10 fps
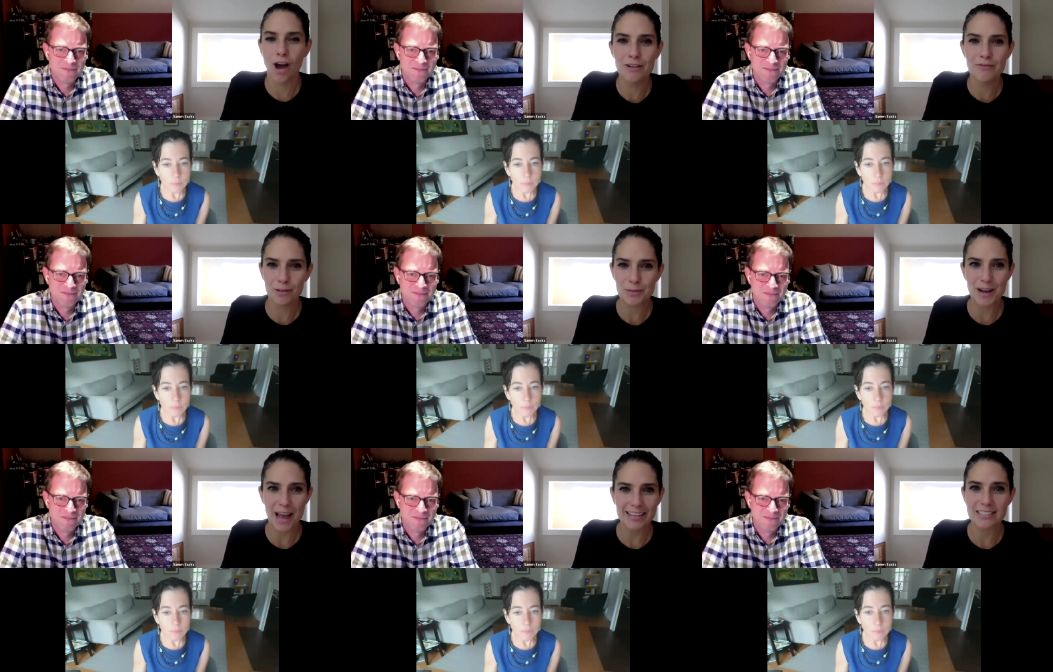
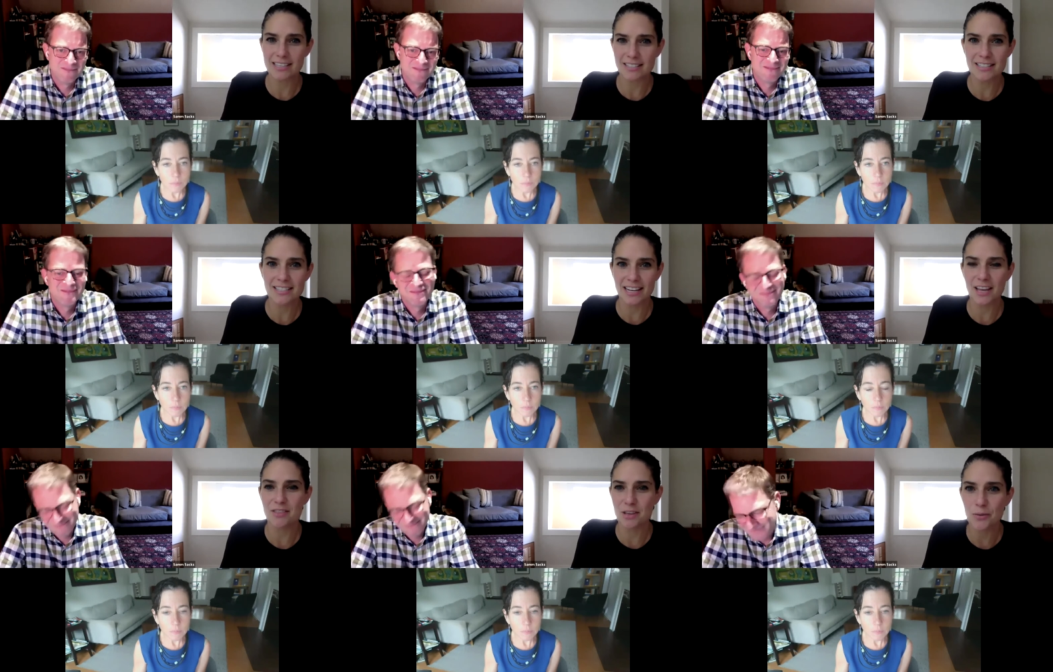Speaker 1: enforcement access to data
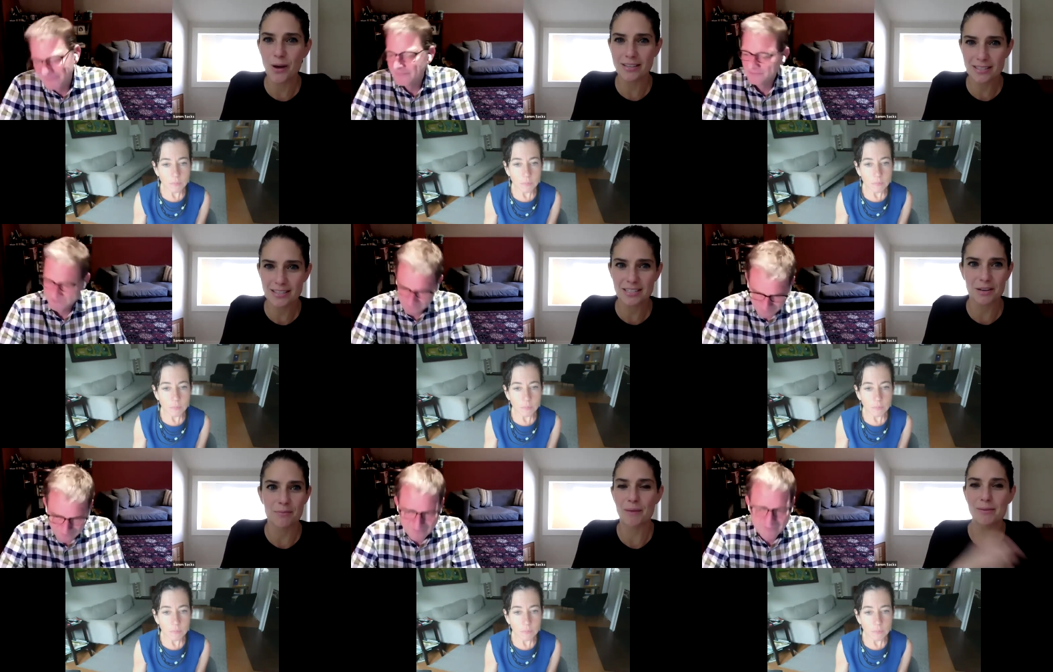in the US
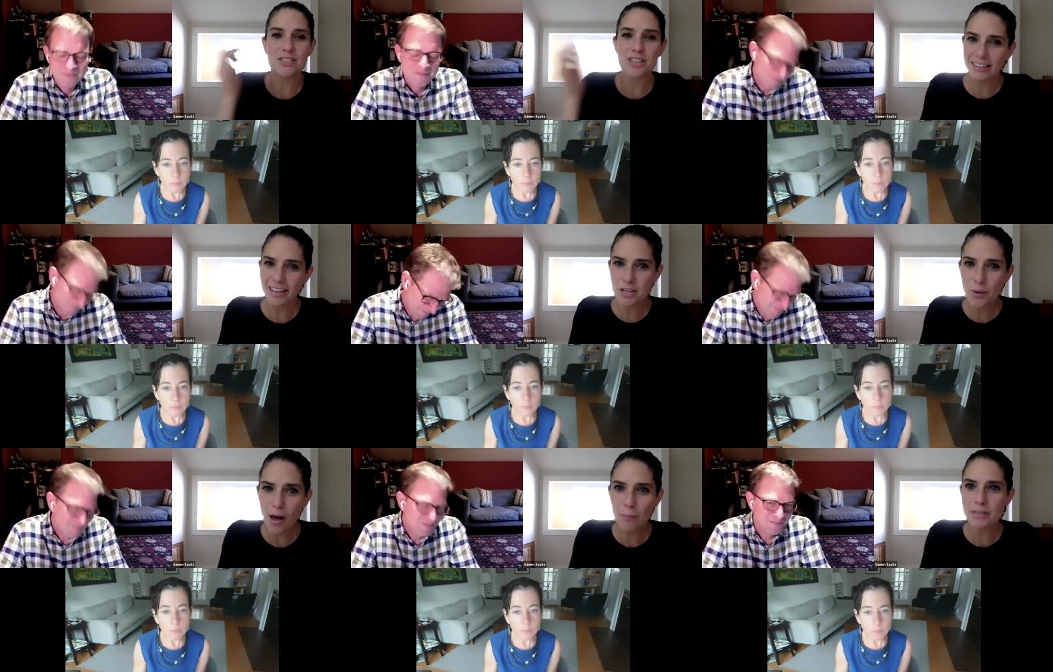system. I mean, Jen, can you
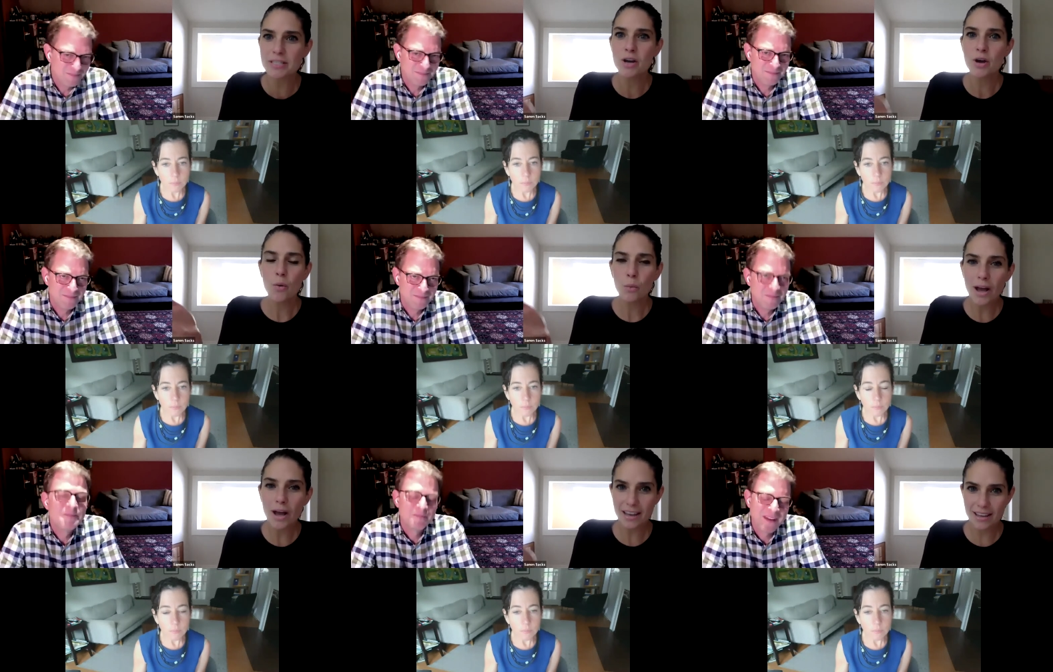help us?
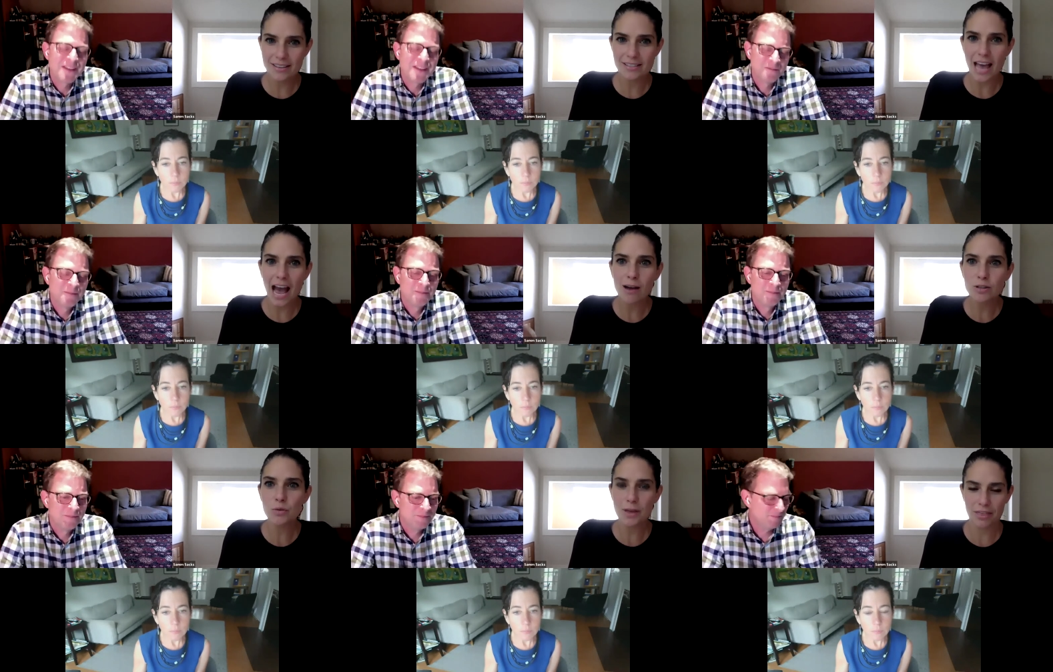What is, how
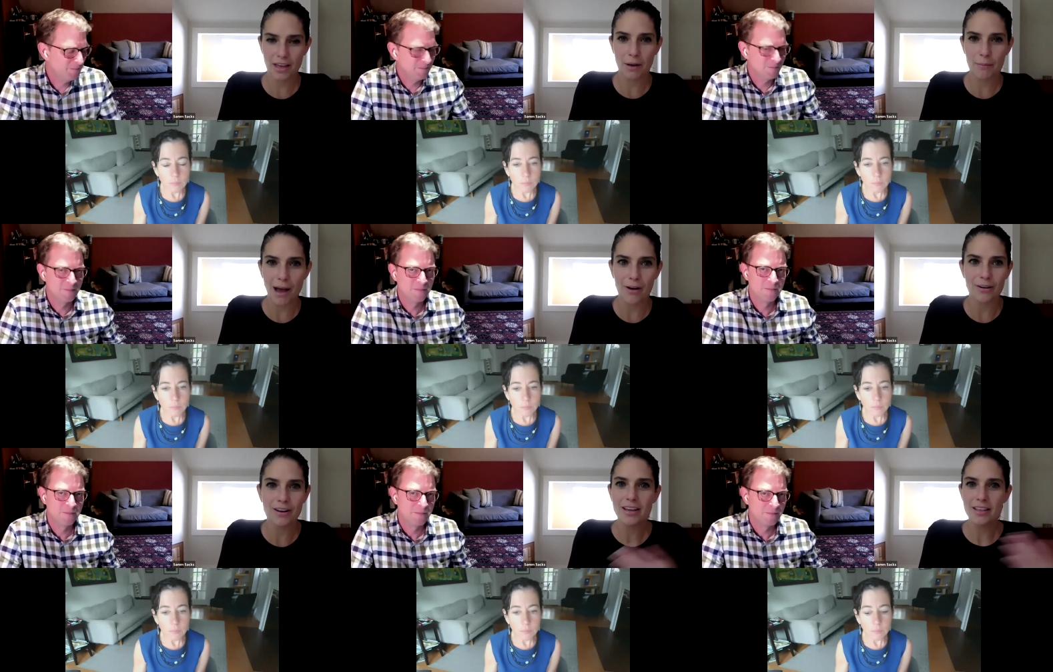should we think about
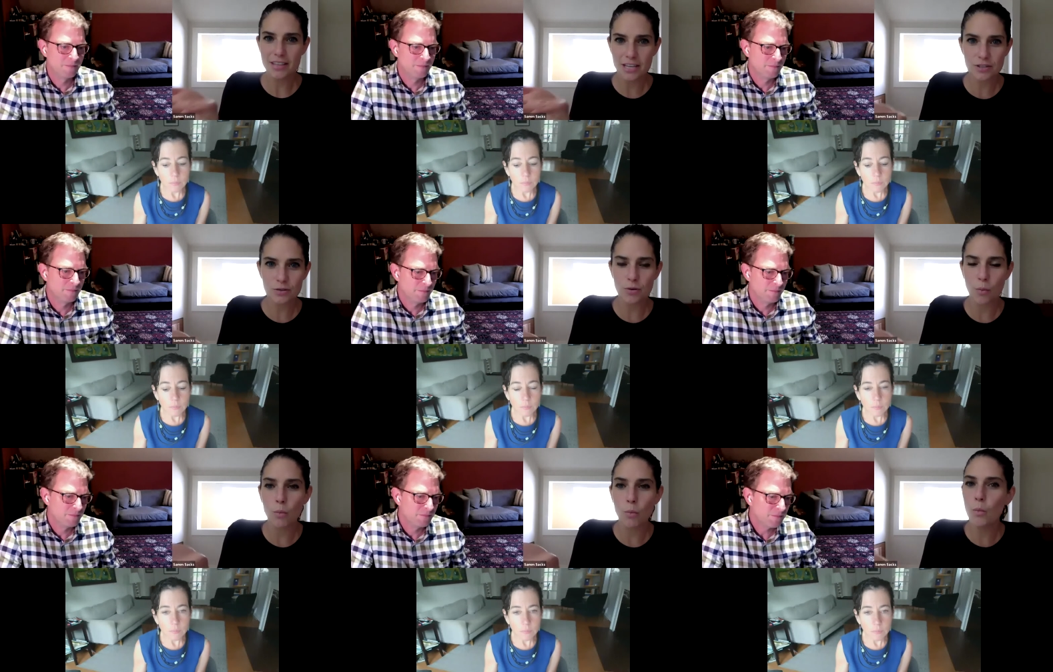these you
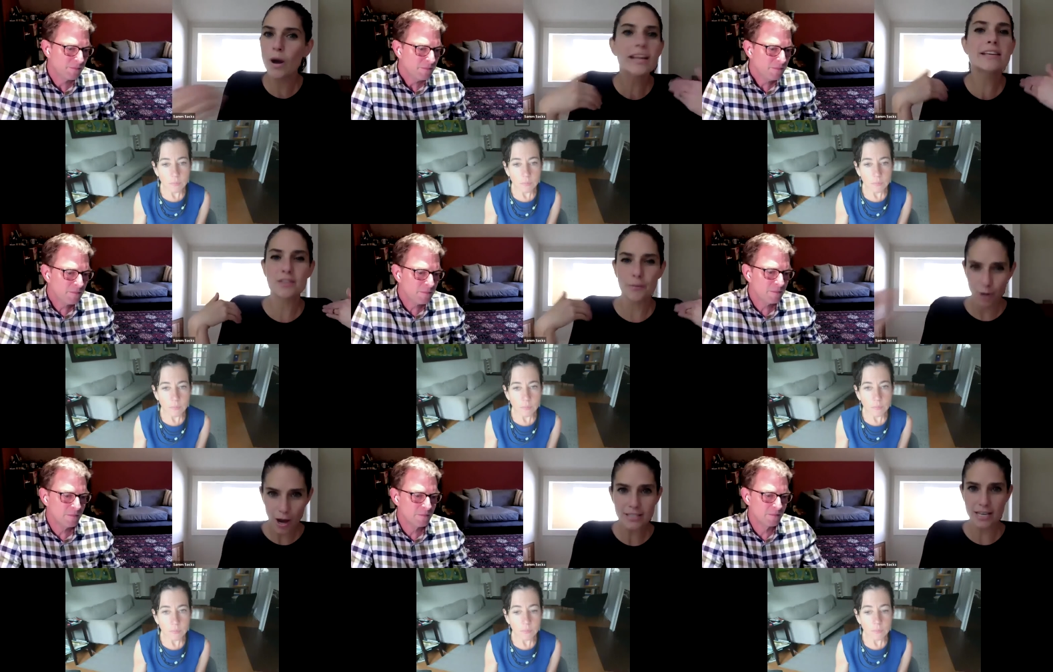know what is the
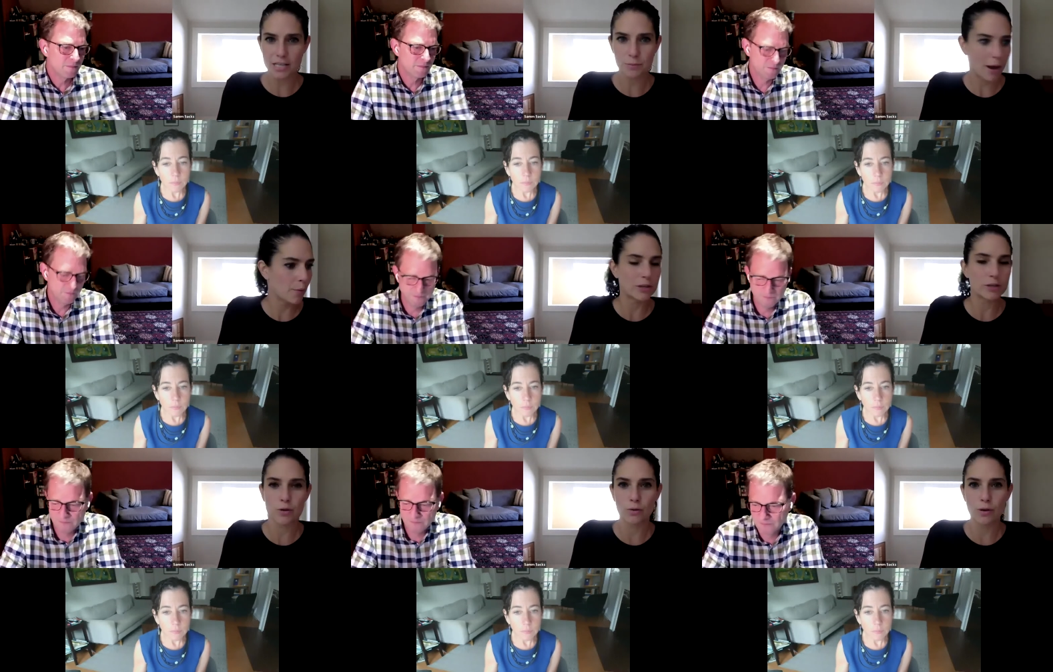process by which
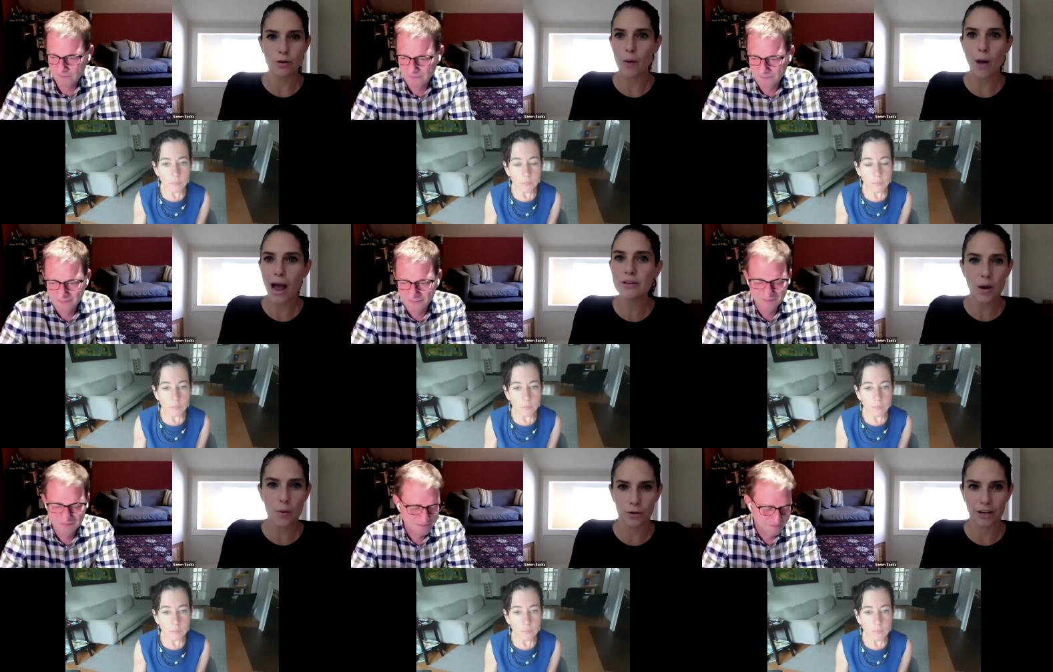so that how does
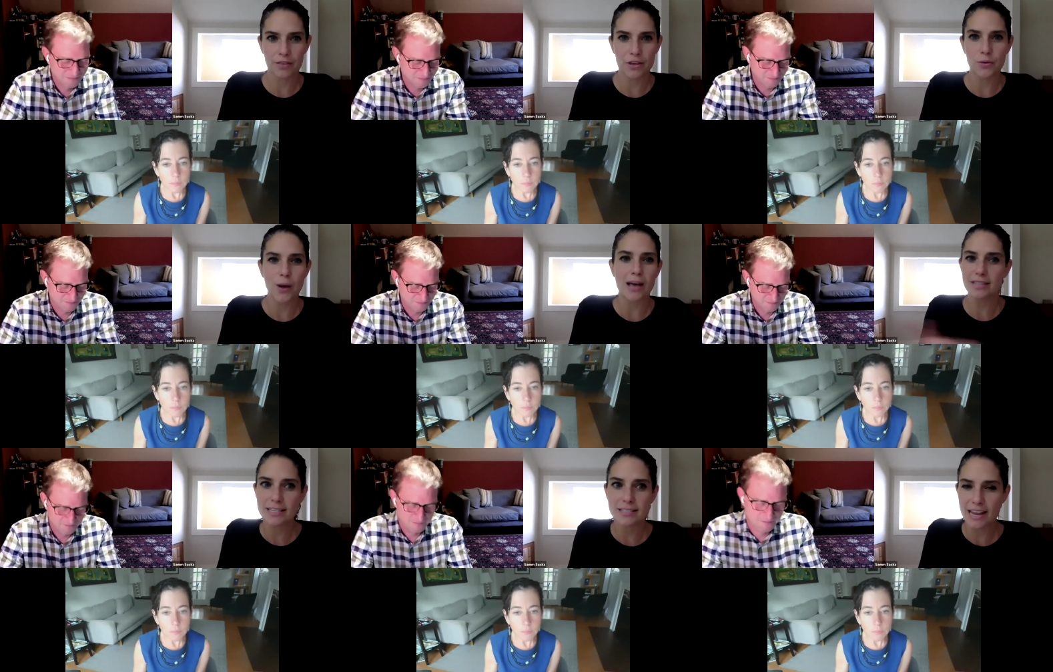that work in the us
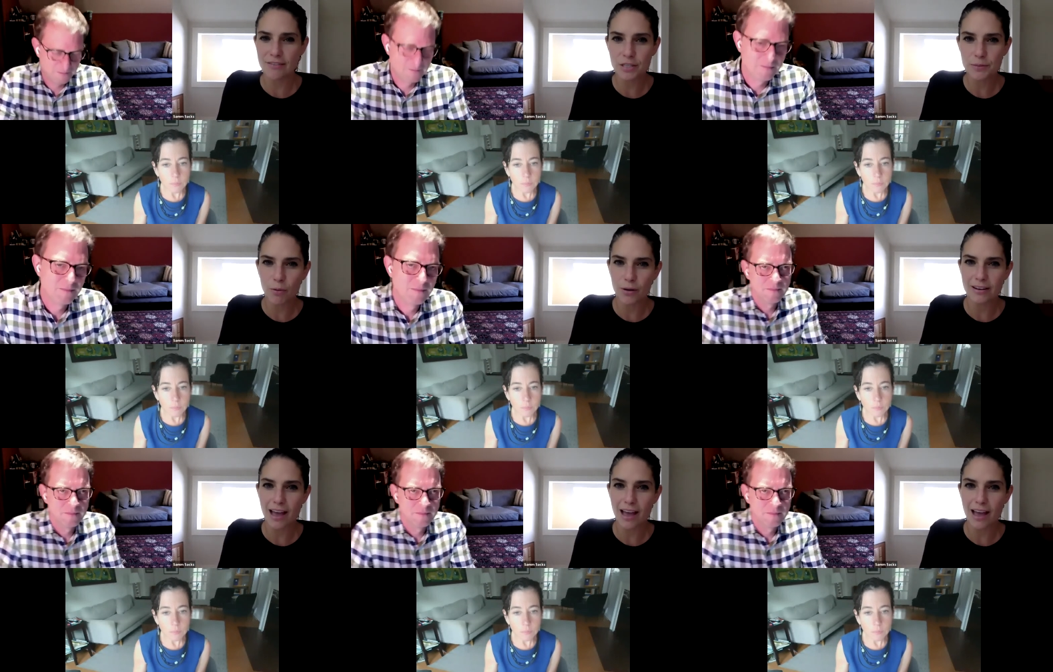is david's point